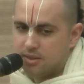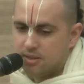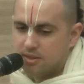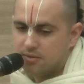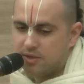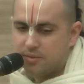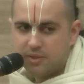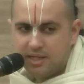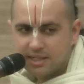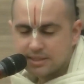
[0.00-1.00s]
very
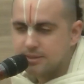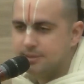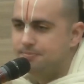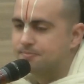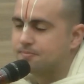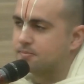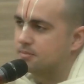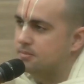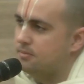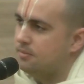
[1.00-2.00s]
relaxed. You know?
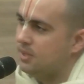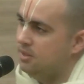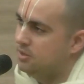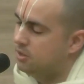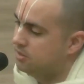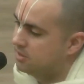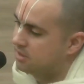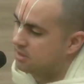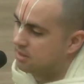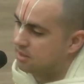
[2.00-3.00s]
So,
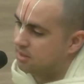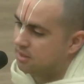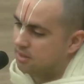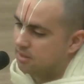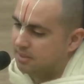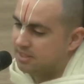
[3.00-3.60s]
but